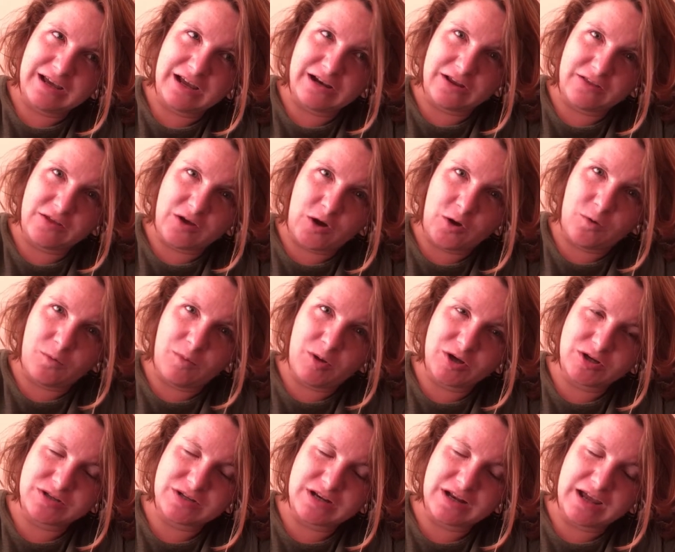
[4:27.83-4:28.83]
another whole
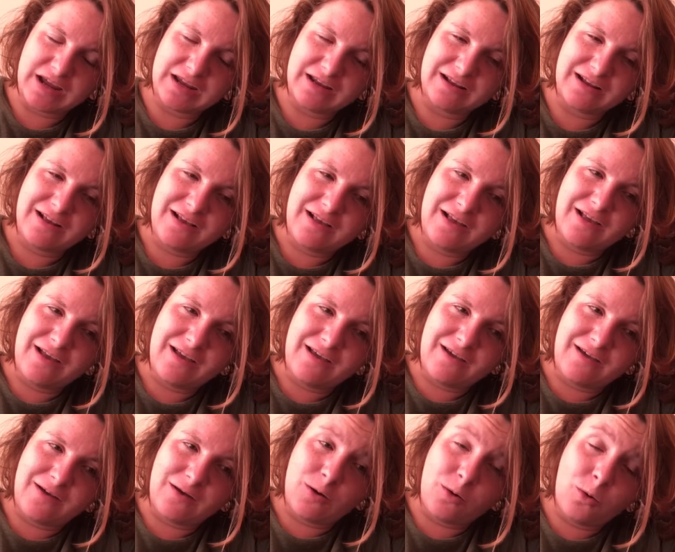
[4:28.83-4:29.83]
book today.
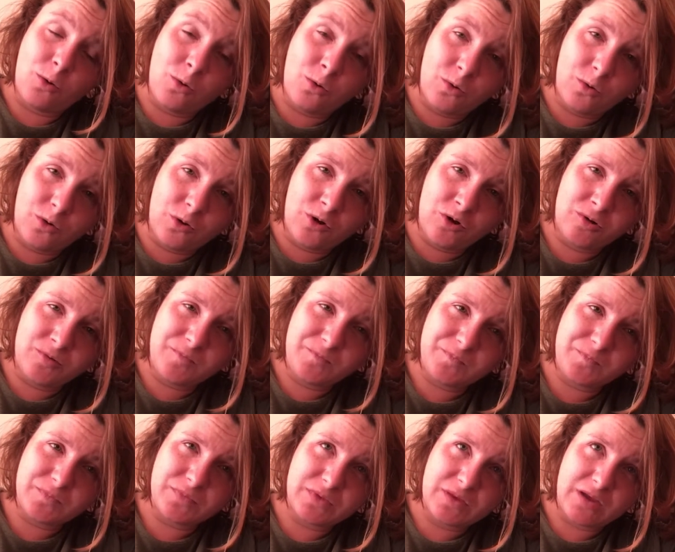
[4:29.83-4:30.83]
Uh, or
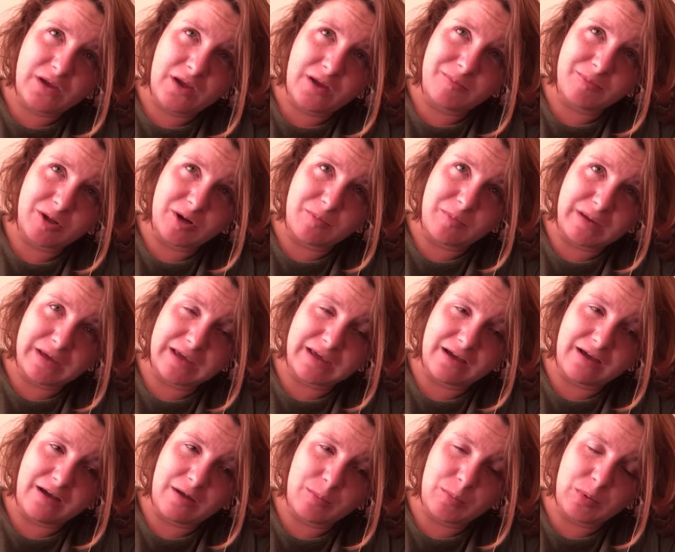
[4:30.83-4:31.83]
I'm gonna
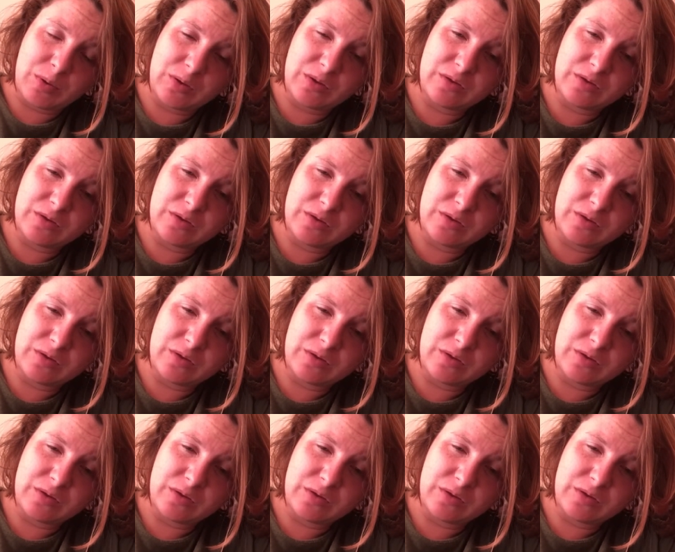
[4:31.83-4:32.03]
pick up